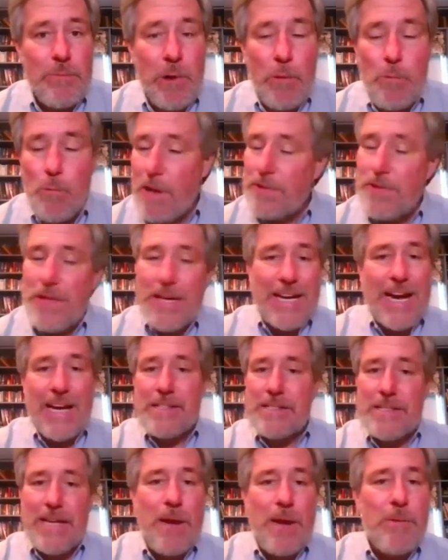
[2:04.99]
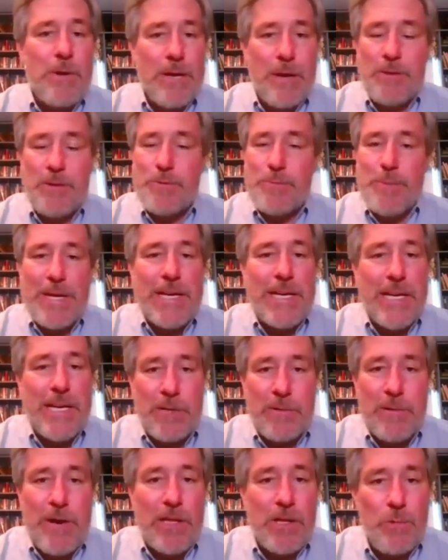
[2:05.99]
But one thing I say when I'm
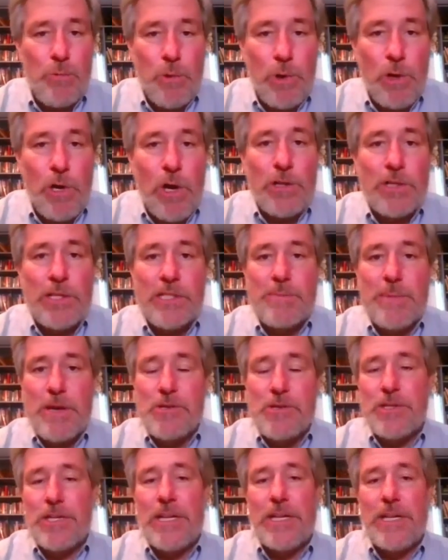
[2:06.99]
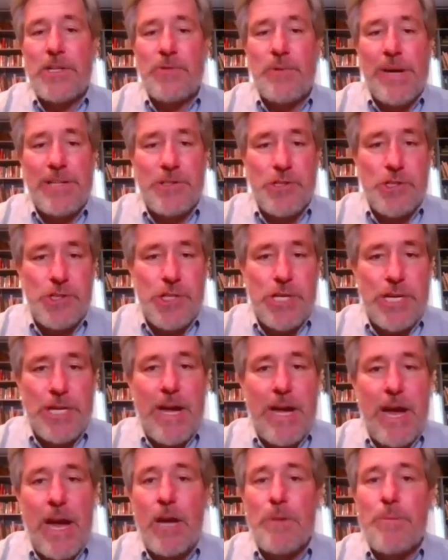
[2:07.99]
speaking around the world, especially in transition
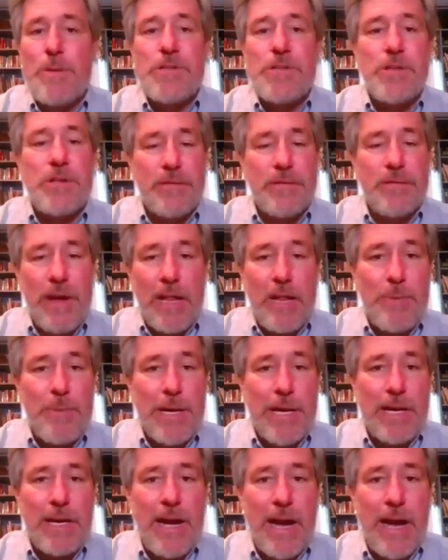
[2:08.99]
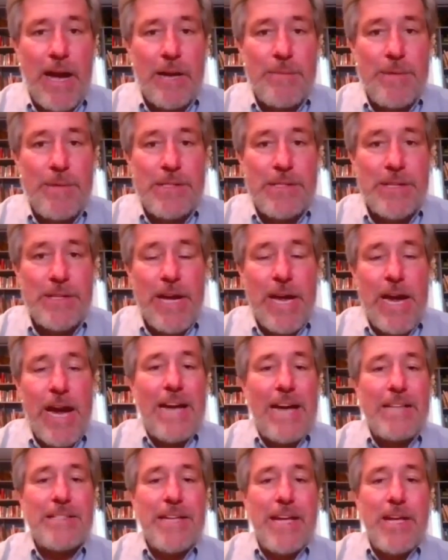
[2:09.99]
economies and developing economies,
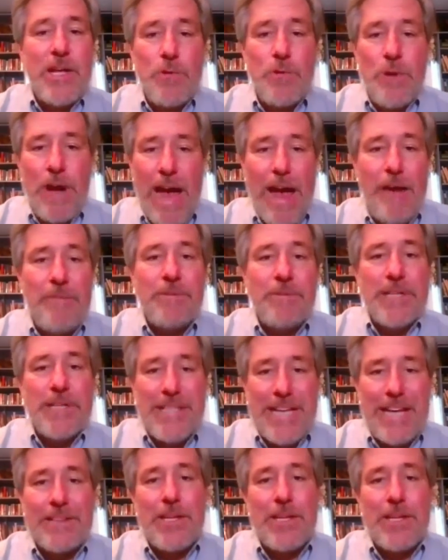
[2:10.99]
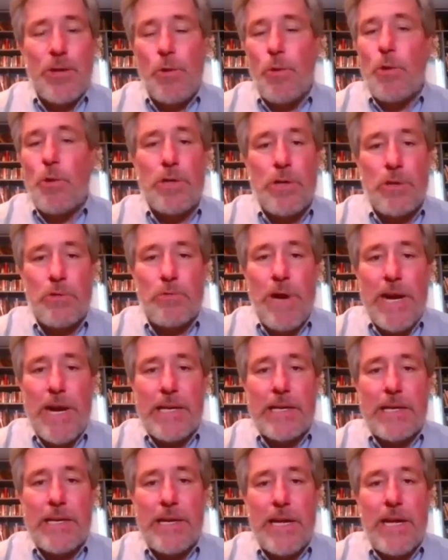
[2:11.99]
I say you have to get the order
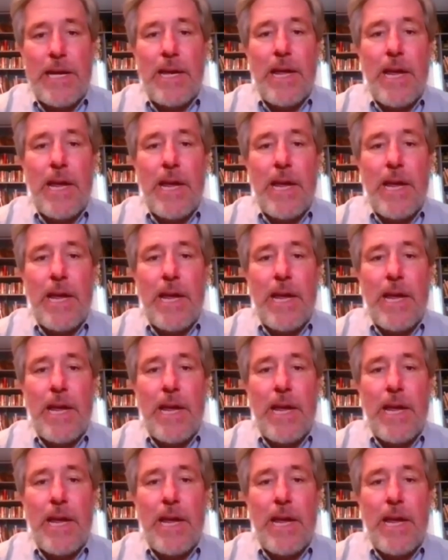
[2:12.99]
right.